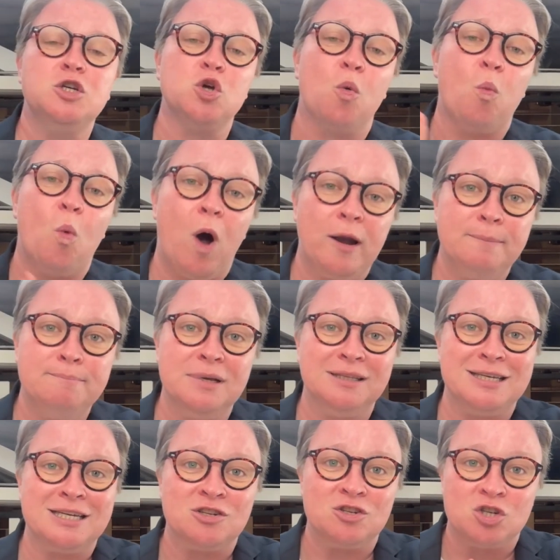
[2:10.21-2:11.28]
to $1
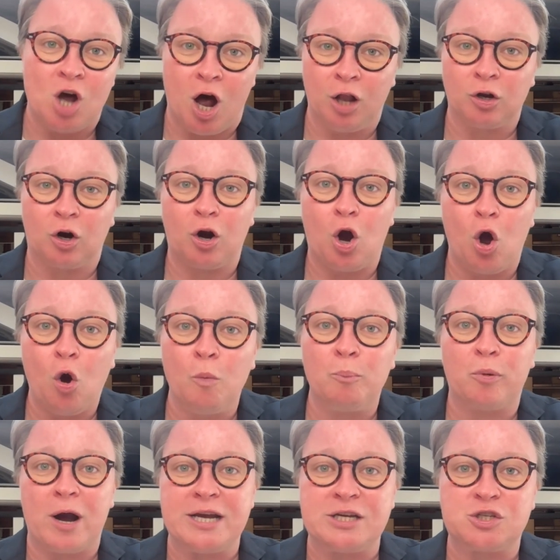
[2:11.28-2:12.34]
million home
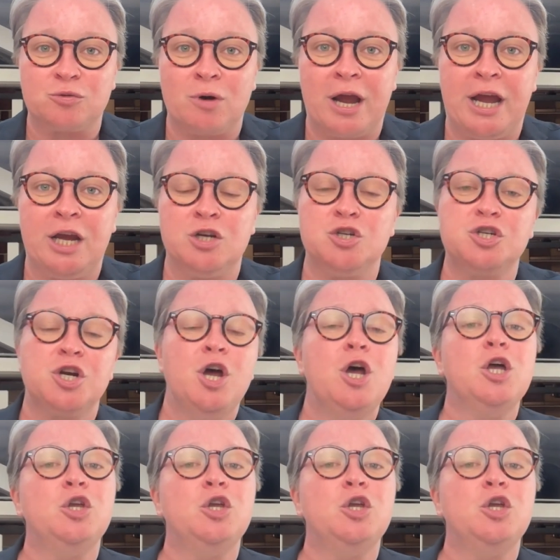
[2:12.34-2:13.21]
price range,